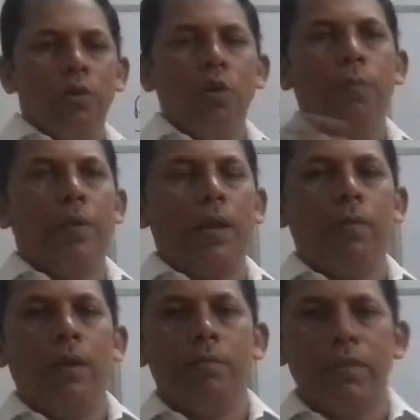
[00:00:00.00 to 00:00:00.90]
no
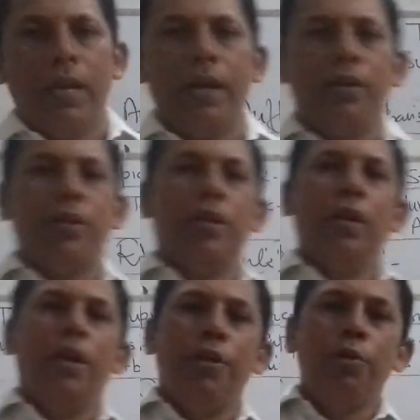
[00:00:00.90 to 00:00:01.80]
problem
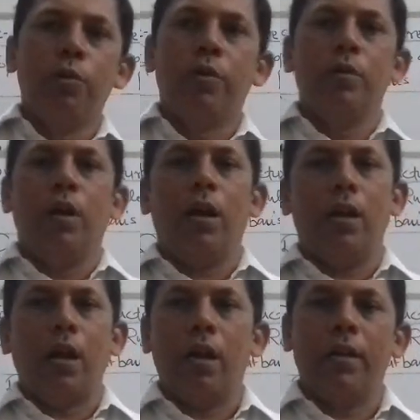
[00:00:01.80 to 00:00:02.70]
that you
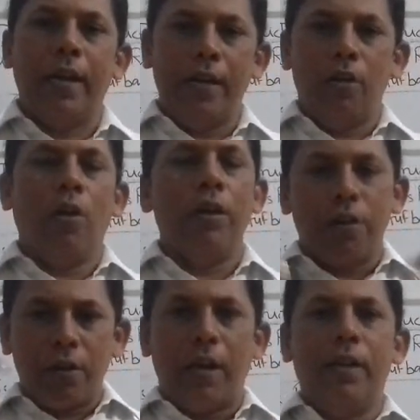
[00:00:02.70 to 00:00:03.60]

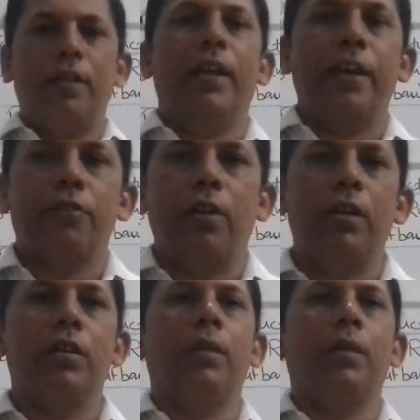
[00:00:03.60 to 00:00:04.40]
cannot write the electronic